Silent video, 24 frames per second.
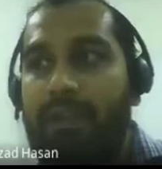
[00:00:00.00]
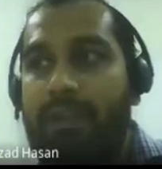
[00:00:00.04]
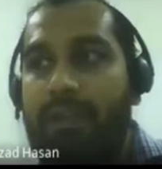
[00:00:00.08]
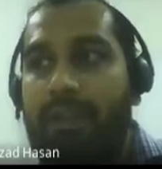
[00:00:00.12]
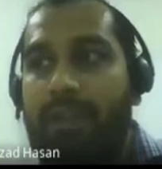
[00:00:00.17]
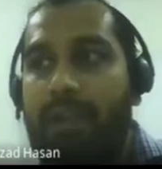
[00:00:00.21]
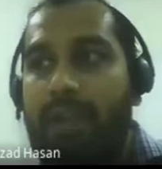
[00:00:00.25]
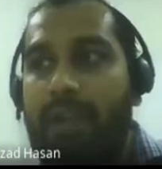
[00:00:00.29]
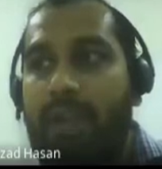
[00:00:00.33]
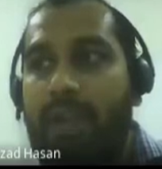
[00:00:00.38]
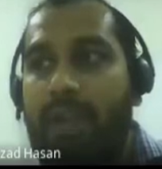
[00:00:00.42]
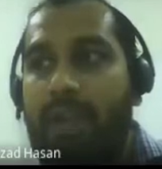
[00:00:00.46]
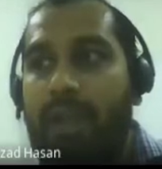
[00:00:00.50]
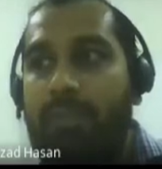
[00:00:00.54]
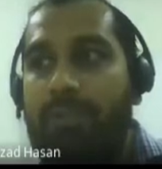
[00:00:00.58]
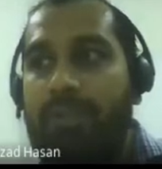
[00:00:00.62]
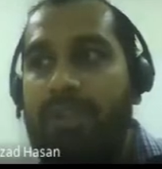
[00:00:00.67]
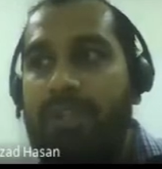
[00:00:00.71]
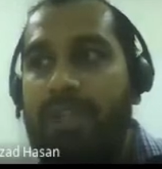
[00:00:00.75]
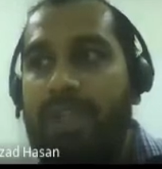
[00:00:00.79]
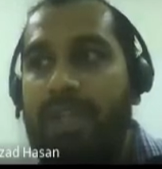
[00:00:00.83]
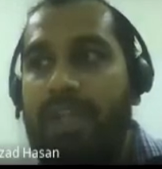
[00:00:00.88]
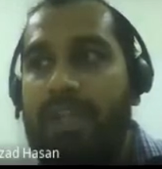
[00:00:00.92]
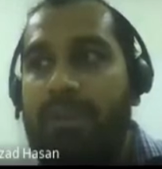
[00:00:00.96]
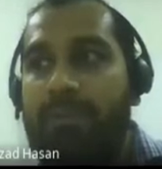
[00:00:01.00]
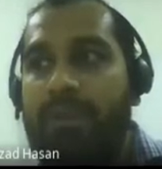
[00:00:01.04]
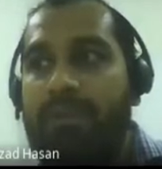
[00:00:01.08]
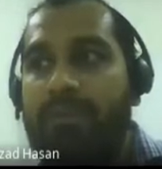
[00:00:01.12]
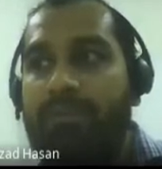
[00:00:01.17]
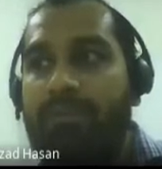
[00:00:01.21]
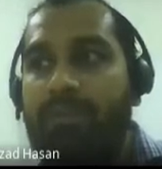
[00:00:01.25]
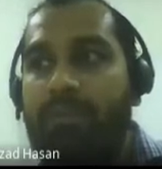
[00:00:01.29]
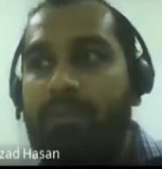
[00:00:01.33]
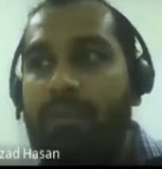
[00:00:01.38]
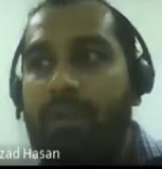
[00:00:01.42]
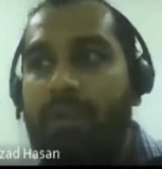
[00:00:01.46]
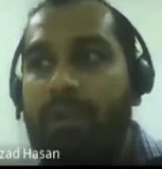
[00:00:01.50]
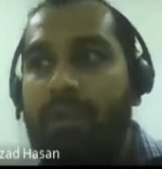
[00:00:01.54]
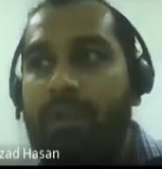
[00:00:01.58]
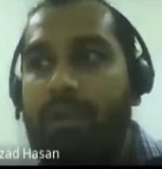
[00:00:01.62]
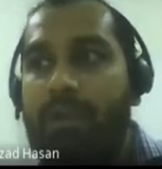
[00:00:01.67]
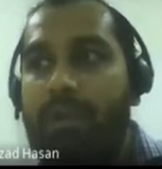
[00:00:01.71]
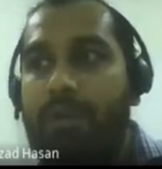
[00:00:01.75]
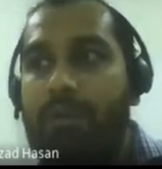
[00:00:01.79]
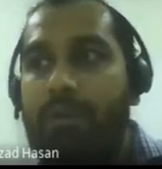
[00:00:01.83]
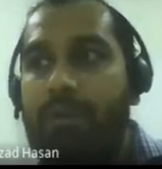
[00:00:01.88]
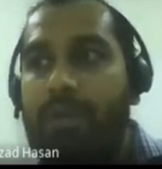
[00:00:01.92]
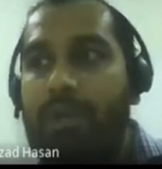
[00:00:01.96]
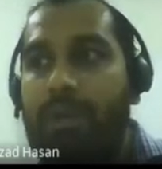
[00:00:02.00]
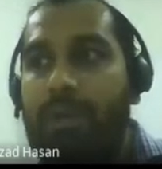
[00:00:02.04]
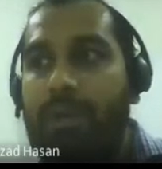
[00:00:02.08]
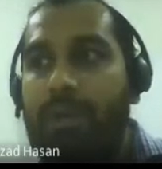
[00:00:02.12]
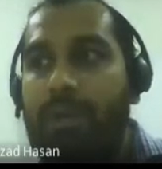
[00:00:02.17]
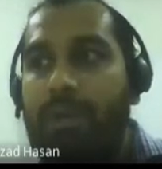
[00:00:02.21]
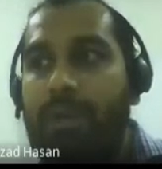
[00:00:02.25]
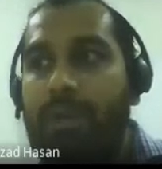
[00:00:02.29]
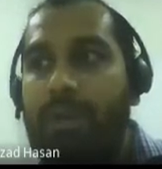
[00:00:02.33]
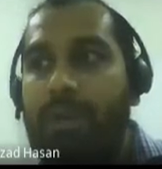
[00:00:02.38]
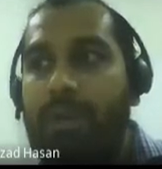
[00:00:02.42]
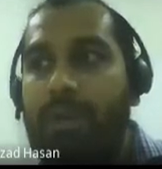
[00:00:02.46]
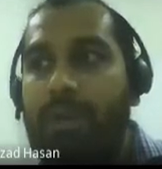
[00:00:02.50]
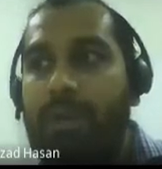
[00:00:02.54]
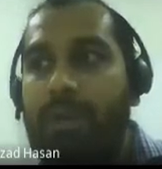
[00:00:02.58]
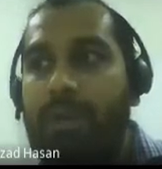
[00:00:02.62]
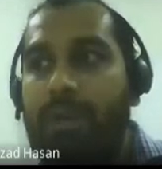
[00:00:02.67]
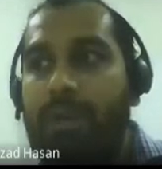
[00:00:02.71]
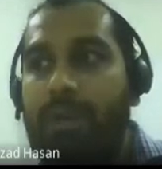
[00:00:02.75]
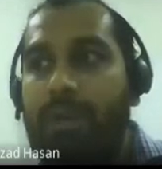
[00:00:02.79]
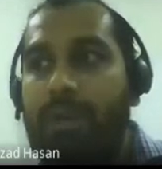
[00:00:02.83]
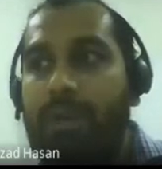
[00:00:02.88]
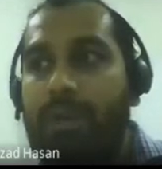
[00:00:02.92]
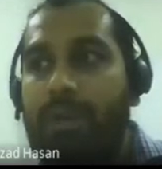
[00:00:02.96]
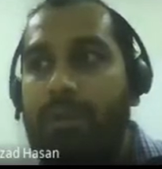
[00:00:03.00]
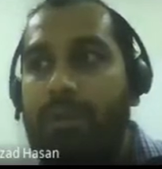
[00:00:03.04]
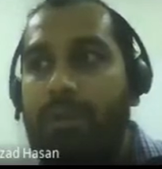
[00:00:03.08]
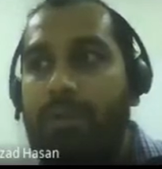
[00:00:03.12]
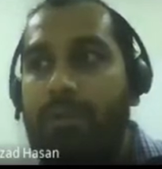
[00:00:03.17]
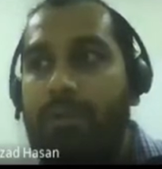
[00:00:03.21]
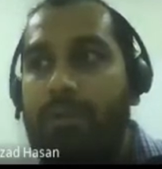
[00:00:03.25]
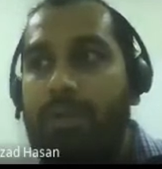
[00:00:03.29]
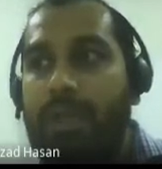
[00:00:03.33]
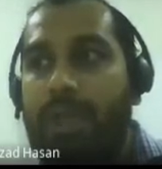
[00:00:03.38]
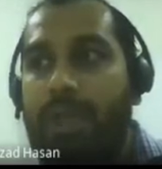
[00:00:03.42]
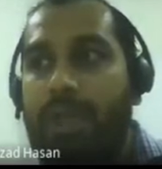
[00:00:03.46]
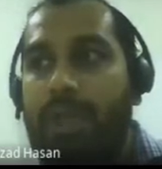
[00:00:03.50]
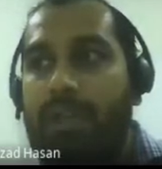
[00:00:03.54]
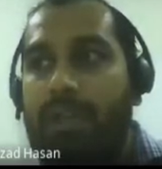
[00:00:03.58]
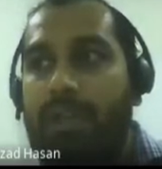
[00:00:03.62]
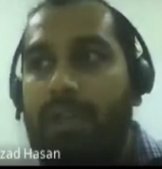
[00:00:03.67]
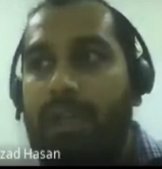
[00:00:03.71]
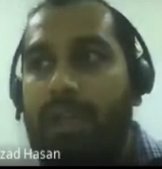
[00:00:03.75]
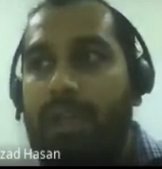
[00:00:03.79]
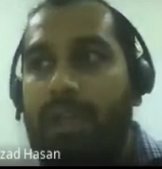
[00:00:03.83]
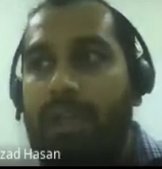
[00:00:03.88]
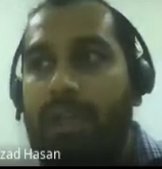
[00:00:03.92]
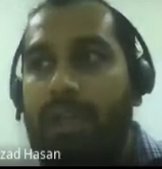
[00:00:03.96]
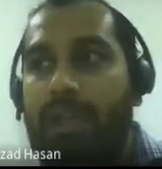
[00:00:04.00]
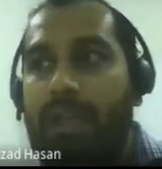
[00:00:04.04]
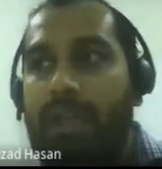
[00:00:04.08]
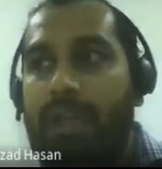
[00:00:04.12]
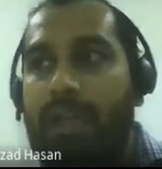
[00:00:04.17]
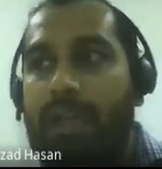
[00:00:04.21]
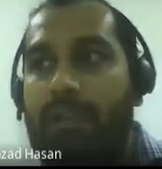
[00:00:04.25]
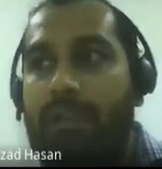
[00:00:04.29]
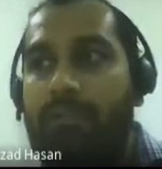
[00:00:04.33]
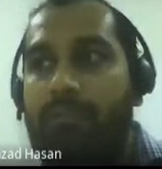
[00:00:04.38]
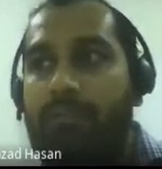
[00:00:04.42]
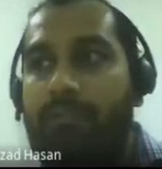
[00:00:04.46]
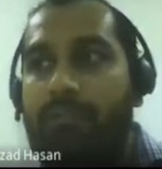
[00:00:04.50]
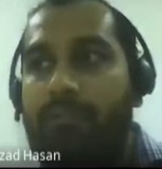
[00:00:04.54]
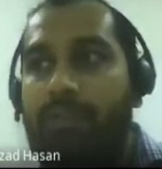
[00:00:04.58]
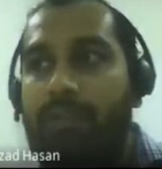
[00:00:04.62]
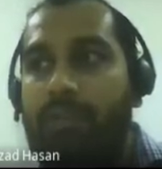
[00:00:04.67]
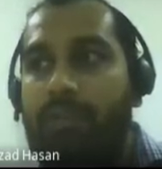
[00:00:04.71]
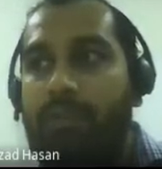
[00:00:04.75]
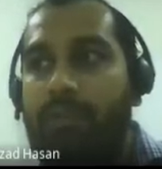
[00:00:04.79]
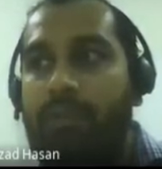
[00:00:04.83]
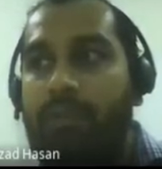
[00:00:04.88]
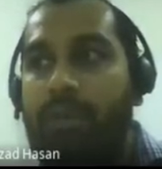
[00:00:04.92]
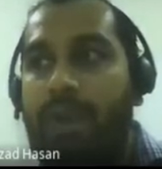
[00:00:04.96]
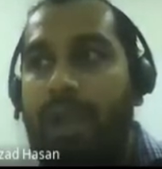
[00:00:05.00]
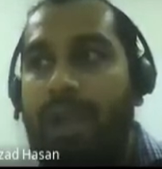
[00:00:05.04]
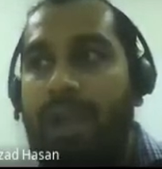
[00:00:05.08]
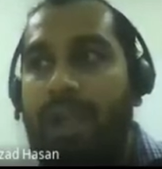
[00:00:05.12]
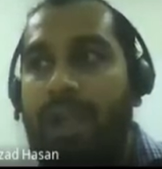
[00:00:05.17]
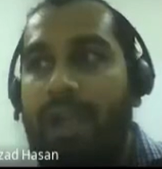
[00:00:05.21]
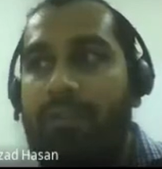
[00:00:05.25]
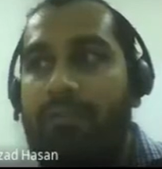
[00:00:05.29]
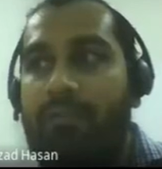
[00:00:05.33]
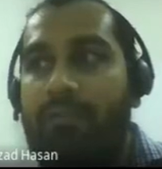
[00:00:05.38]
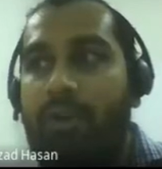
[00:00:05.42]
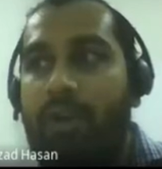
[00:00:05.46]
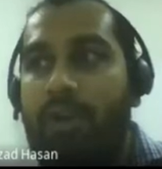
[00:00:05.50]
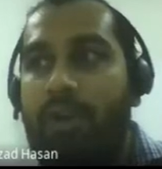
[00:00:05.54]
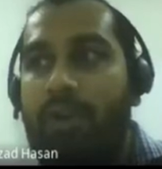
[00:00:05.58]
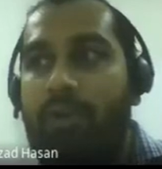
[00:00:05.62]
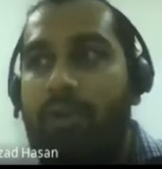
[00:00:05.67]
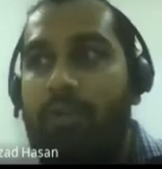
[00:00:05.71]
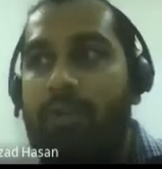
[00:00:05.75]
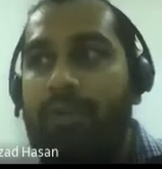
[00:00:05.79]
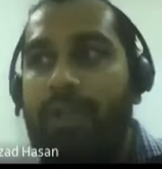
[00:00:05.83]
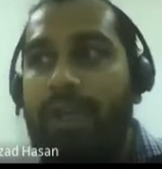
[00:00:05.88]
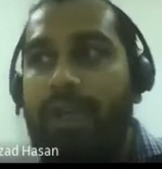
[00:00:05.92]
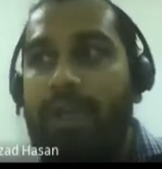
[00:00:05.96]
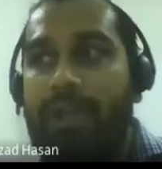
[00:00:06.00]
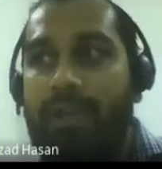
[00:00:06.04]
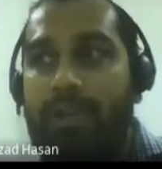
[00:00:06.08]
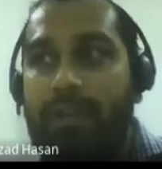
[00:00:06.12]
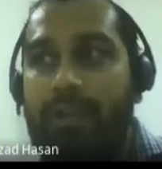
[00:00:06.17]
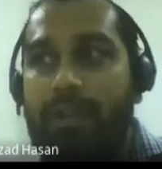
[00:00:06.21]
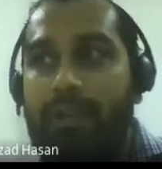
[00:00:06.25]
how many elements you want to do that and to add what to that.